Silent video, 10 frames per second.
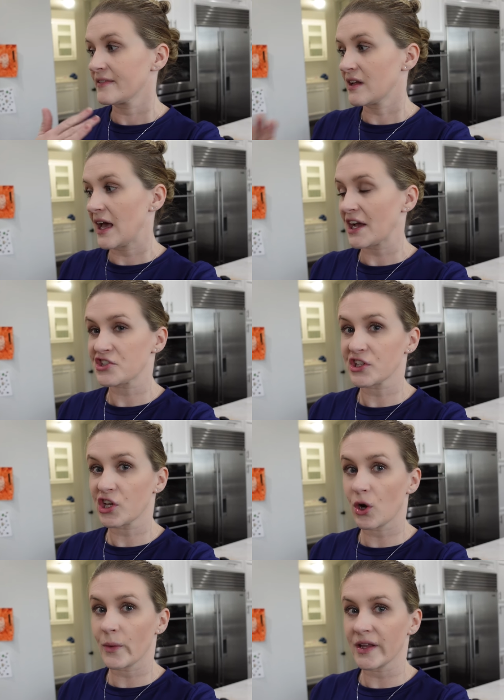not actually
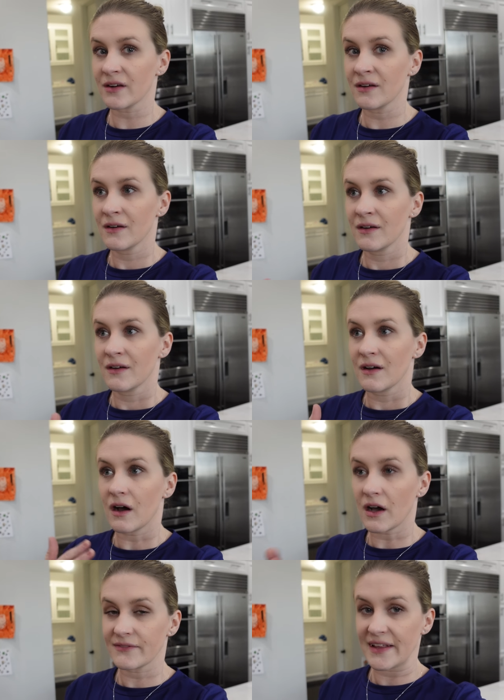going
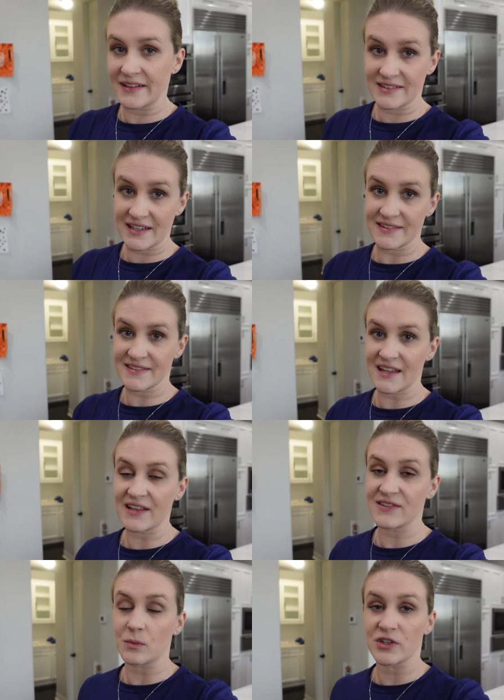on Valentine's
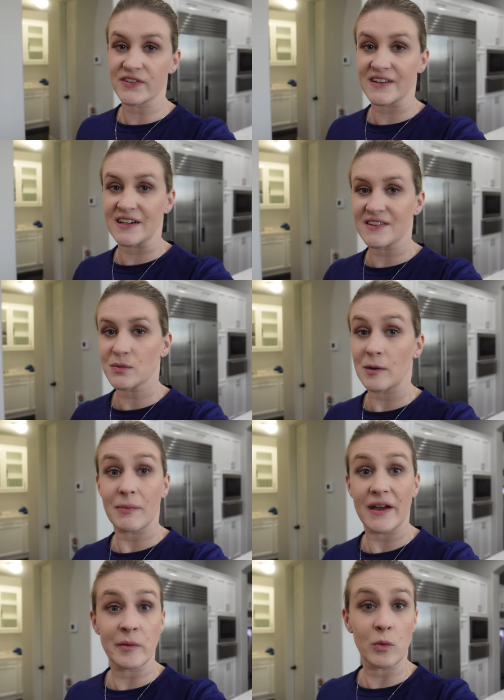Day, so we're just gonna swing
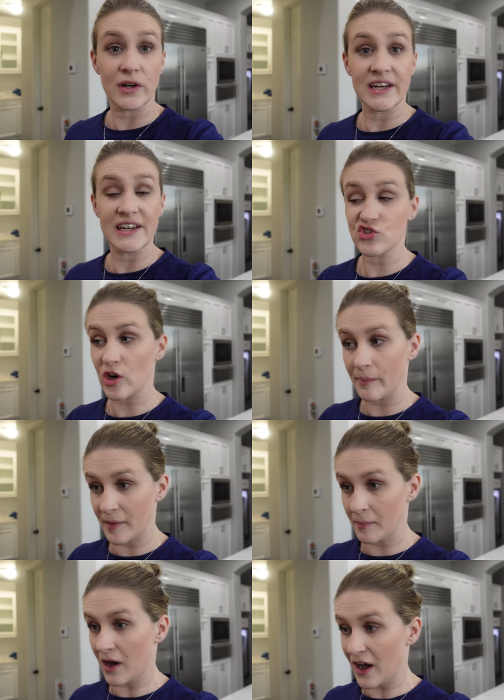by in the morning and drop
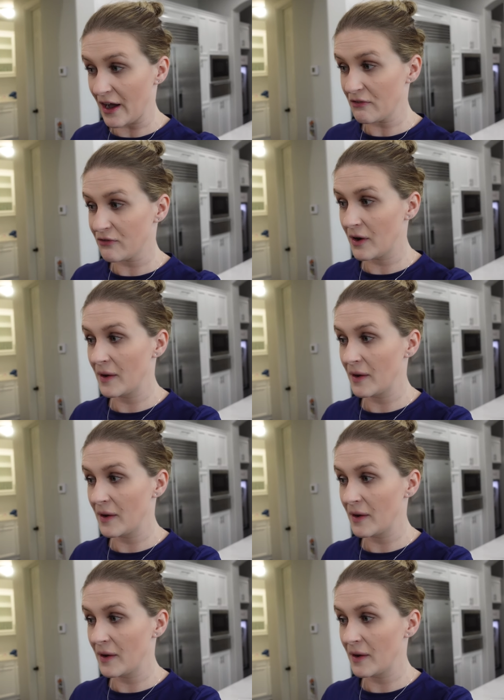them off.